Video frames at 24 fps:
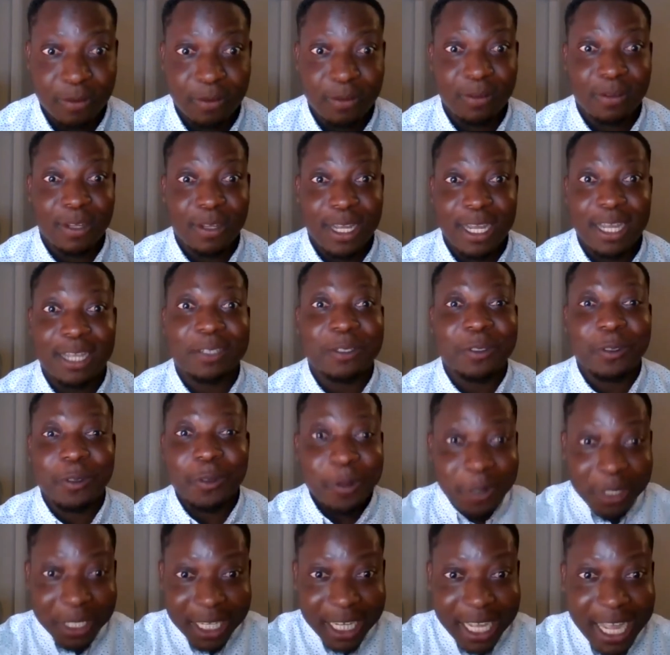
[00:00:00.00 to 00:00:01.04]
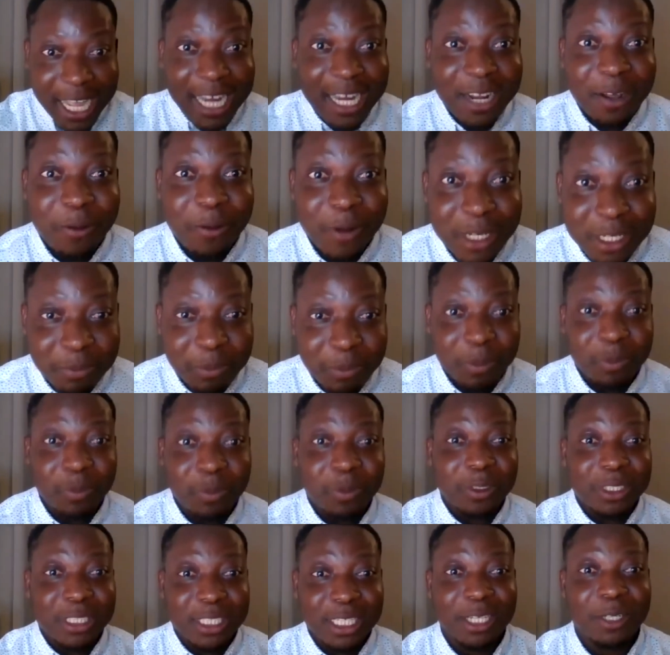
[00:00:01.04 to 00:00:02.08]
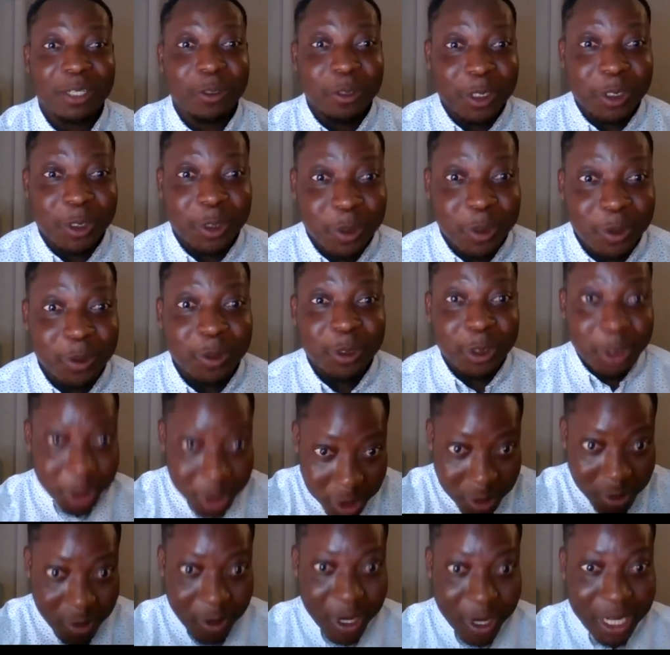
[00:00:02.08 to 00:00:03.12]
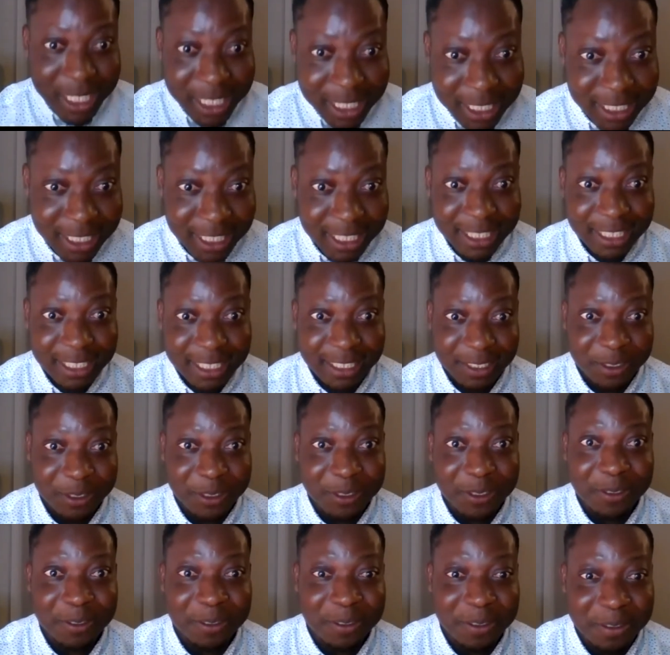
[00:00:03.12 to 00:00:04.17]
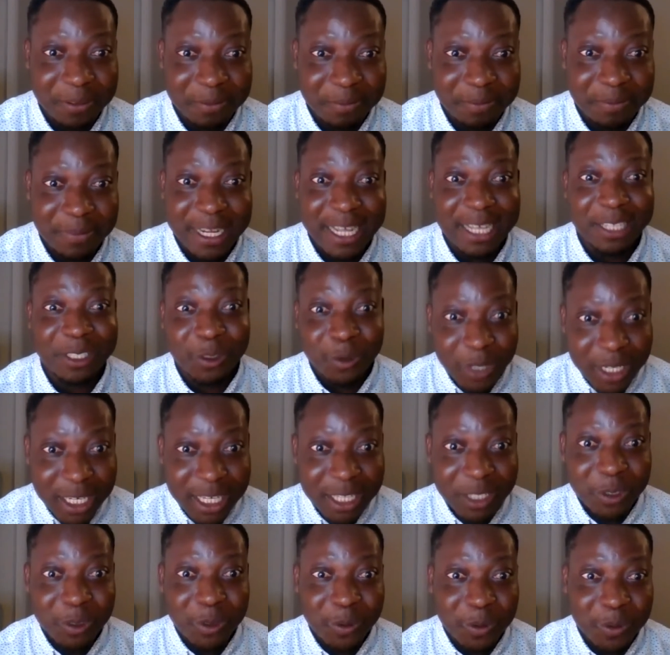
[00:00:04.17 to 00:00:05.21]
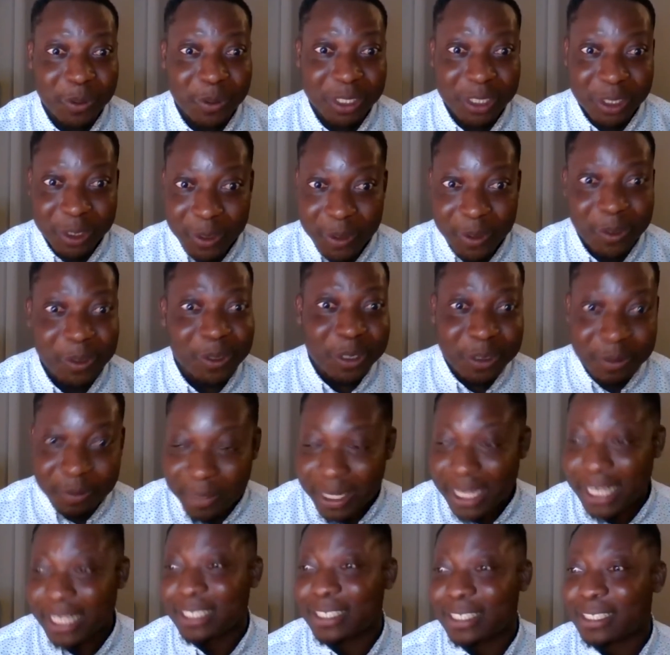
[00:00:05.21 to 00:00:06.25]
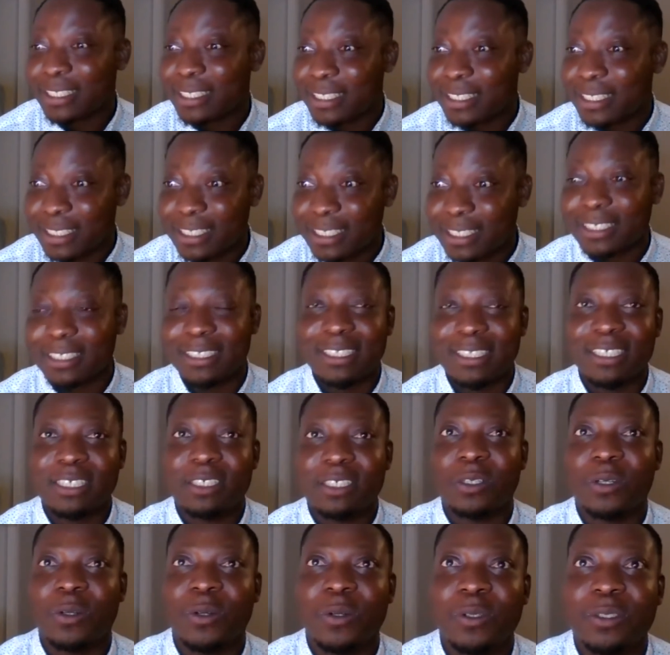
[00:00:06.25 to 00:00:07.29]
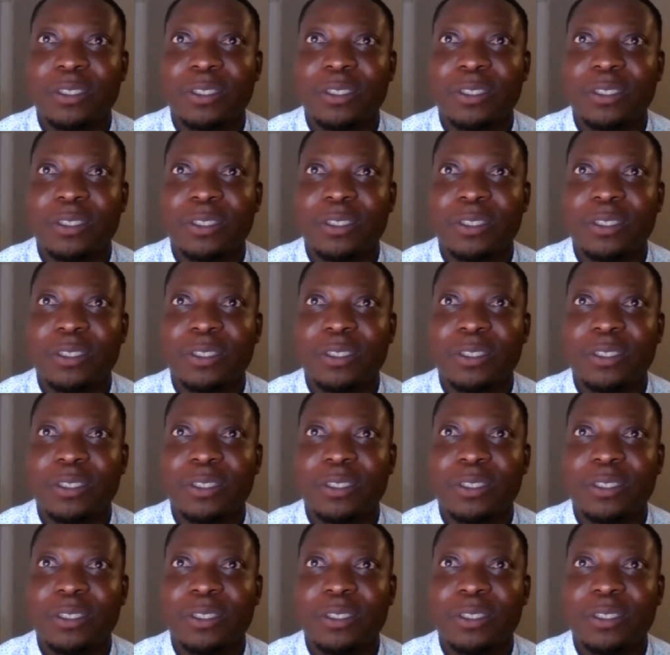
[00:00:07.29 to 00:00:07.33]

And you know, in Ghana, when people tell you it's cold, you know what it is. You know, plus 22 is cold, plus 16 is cold.